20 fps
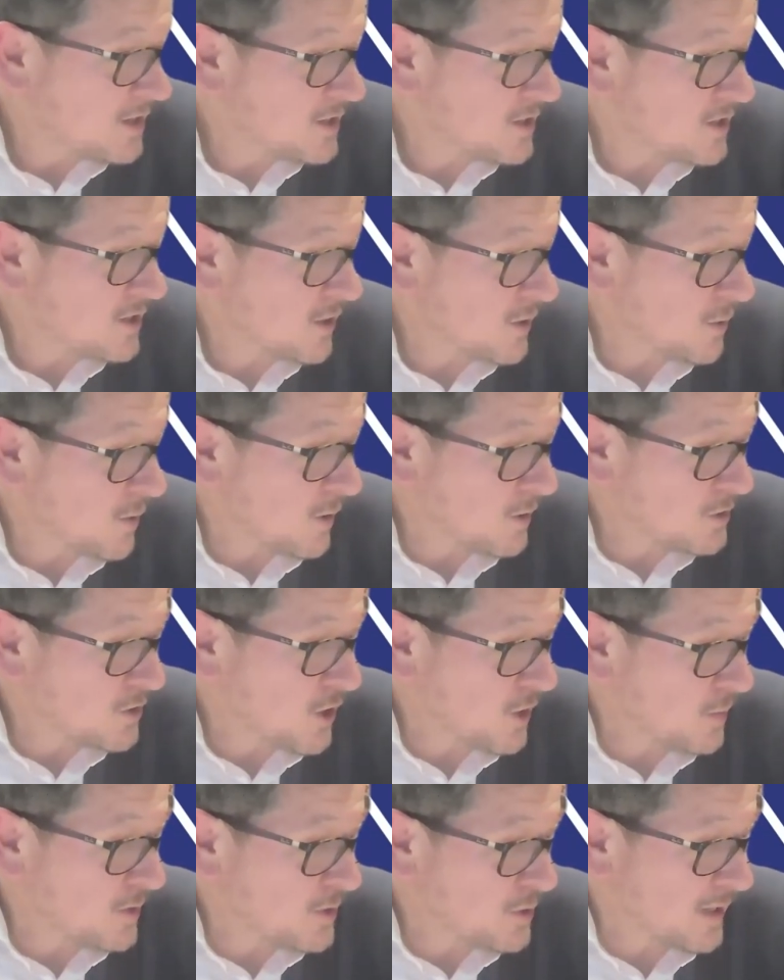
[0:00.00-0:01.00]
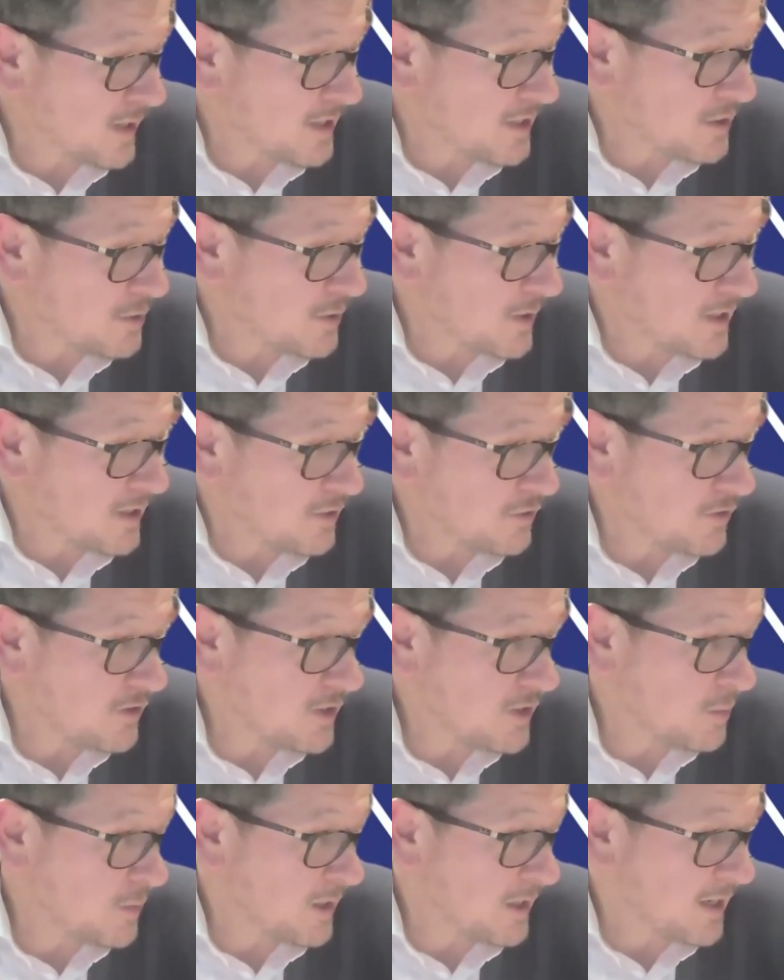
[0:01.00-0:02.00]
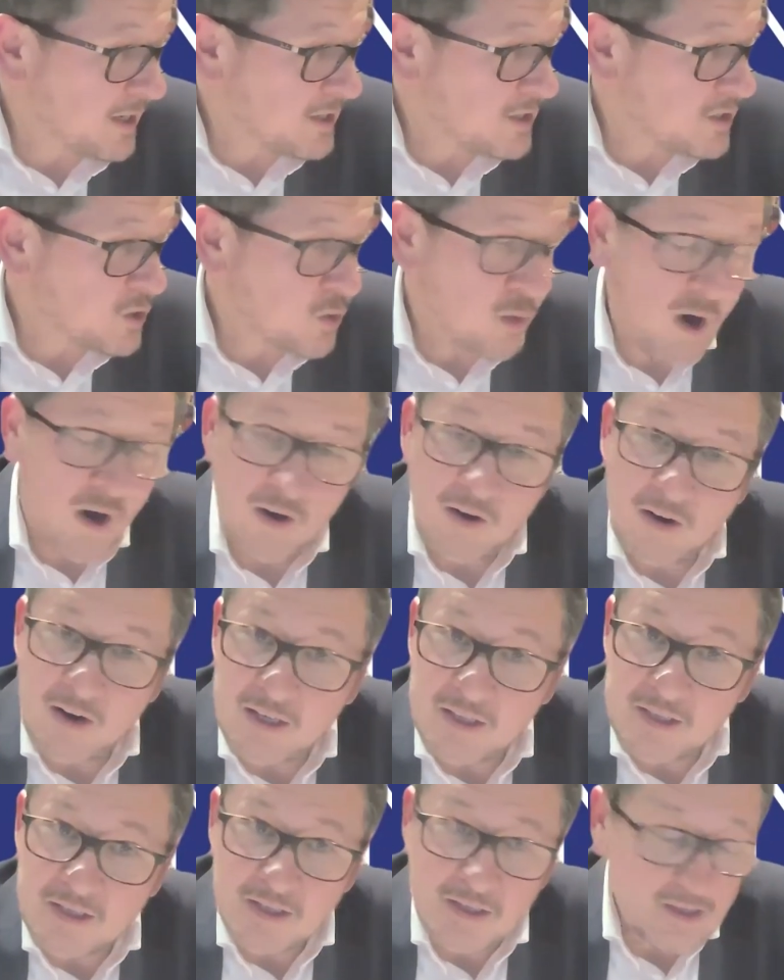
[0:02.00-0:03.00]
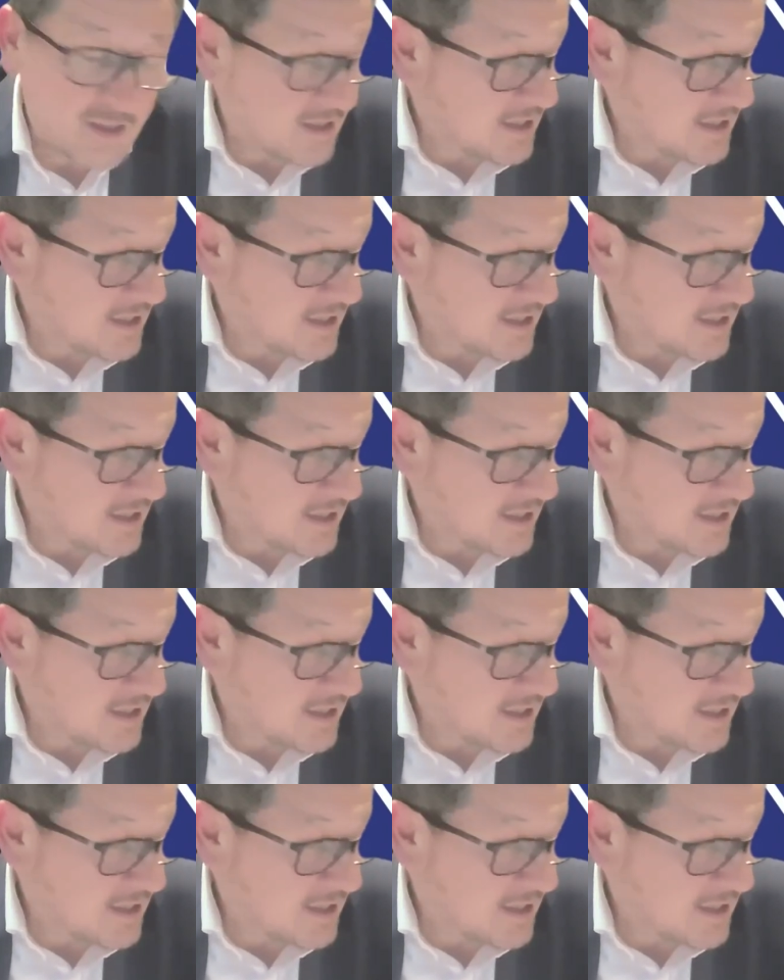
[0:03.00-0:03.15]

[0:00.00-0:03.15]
So October 2023, we get Suarez